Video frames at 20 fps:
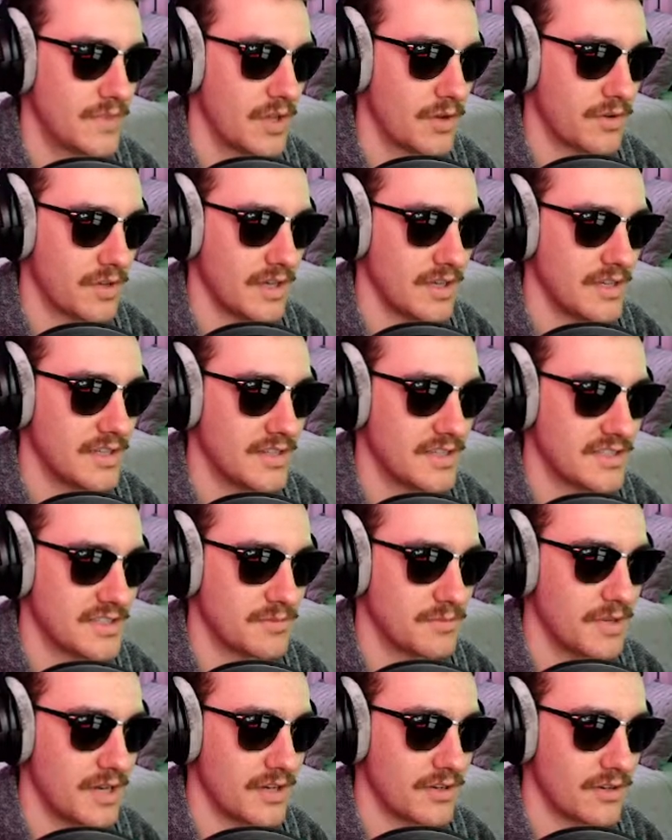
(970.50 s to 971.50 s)
Okay, it
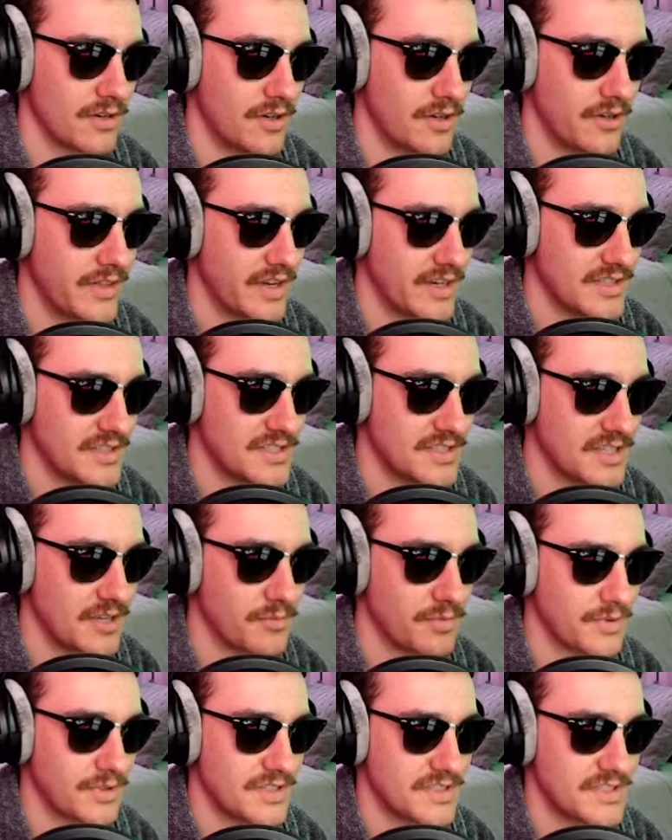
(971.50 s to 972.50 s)
doesn't matter. All that
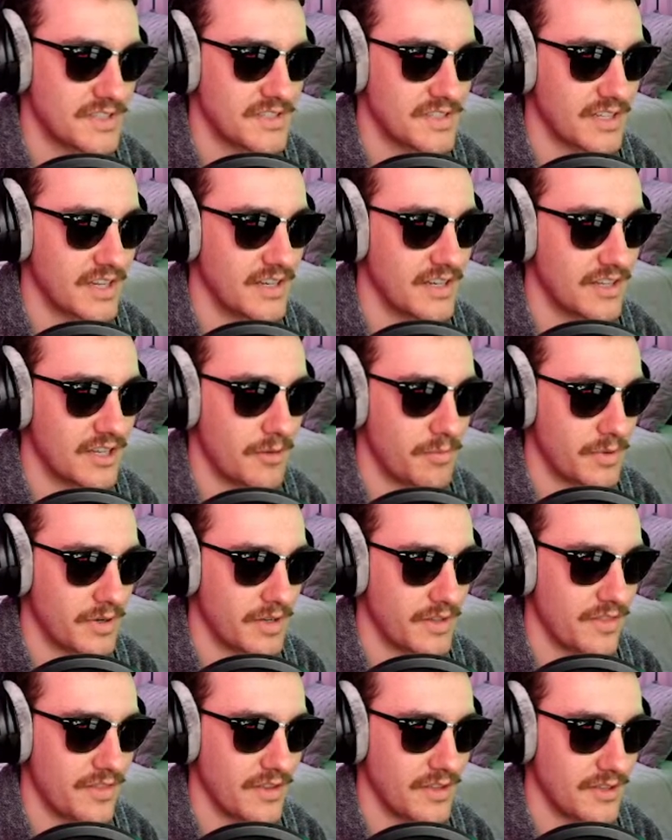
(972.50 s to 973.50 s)
insane processing ended up
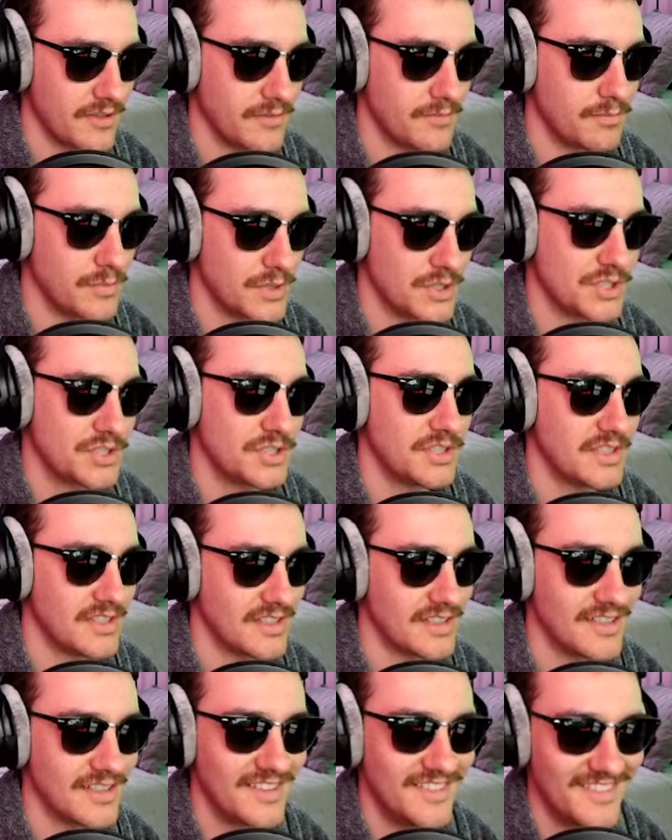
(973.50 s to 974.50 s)
on the
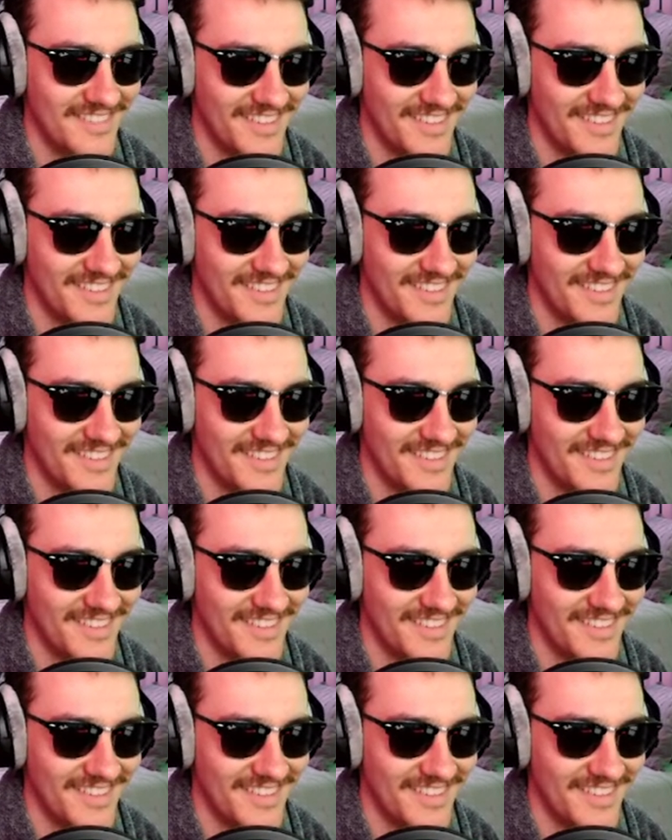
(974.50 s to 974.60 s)
machine.